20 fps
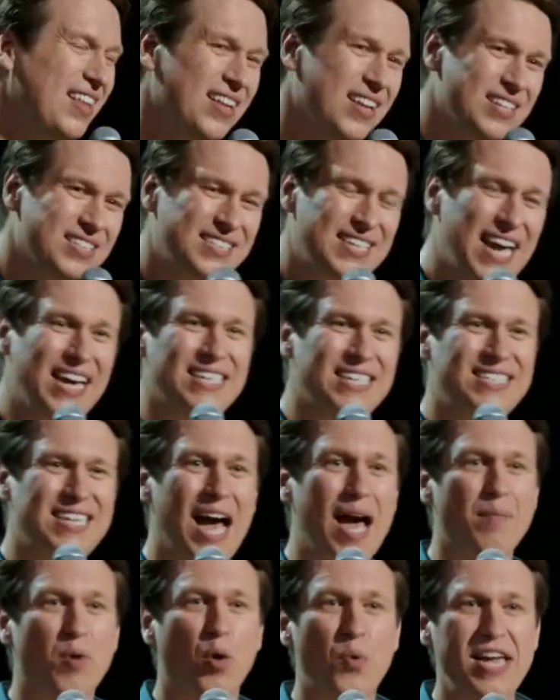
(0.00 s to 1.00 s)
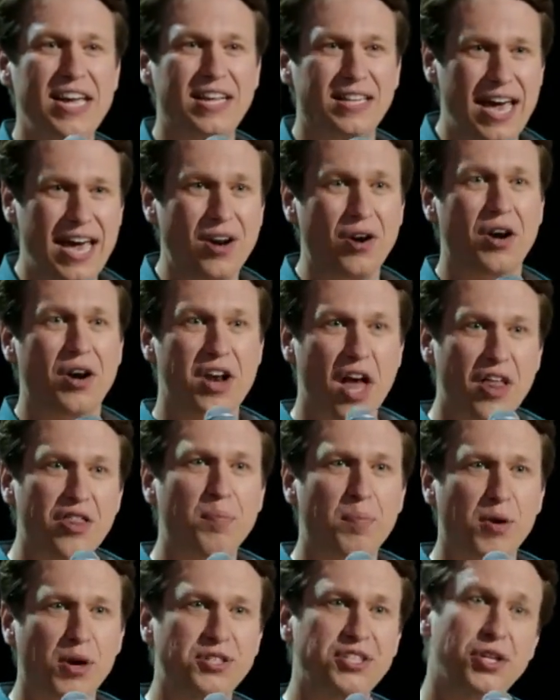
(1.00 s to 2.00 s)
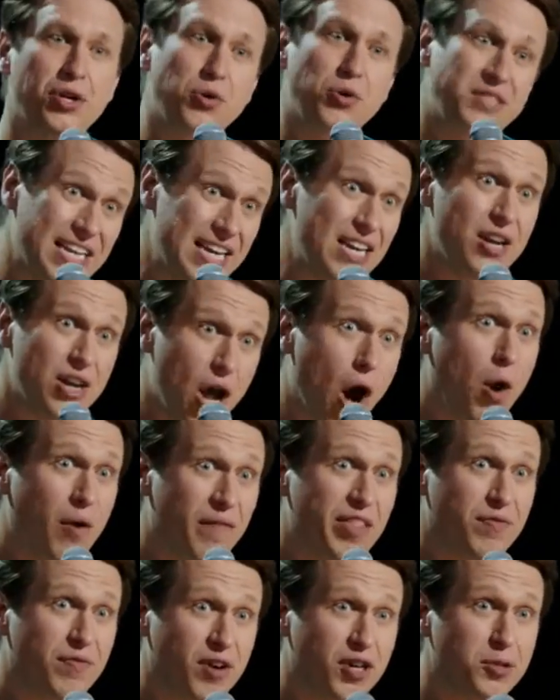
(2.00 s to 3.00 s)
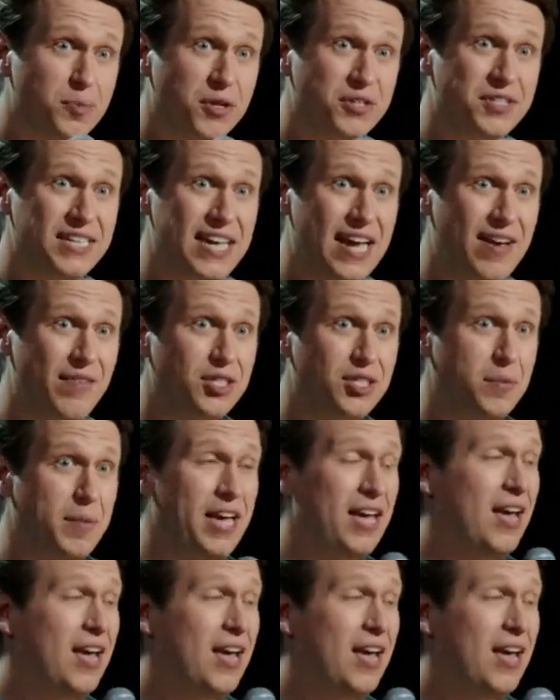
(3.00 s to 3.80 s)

Second time, a week later, another person who didn't know if the first person gave it to me,